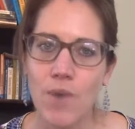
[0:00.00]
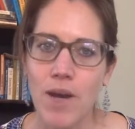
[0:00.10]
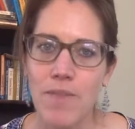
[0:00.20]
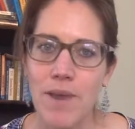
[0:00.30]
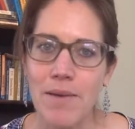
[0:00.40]

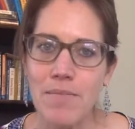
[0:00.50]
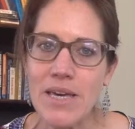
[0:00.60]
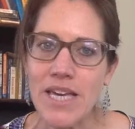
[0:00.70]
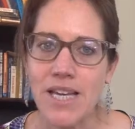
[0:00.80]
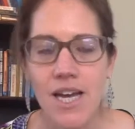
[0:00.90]
what it might
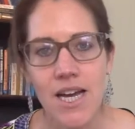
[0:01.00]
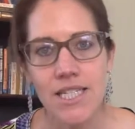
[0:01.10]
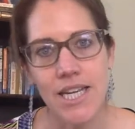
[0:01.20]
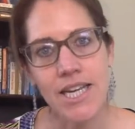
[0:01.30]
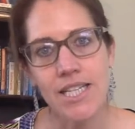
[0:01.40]
mean
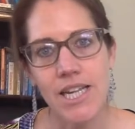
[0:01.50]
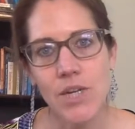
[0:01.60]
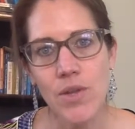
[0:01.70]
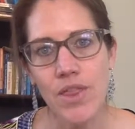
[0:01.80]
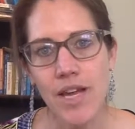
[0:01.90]
to
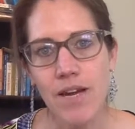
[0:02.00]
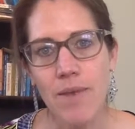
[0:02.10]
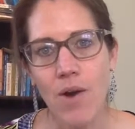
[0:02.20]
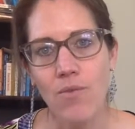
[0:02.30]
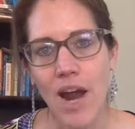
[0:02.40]
continue to think
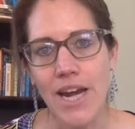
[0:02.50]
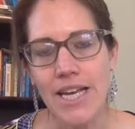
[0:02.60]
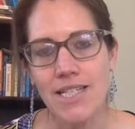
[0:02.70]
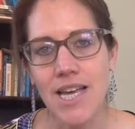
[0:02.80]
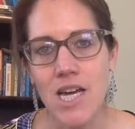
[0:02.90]
about
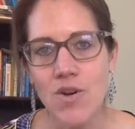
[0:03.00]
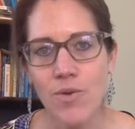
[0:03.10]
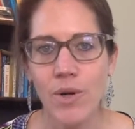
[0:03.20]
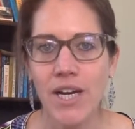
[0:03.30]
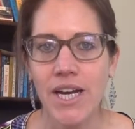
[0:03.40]
writing as
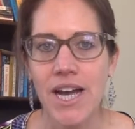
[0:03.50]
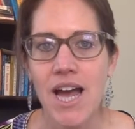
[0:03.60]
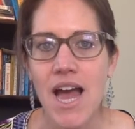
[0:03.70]
inquiry.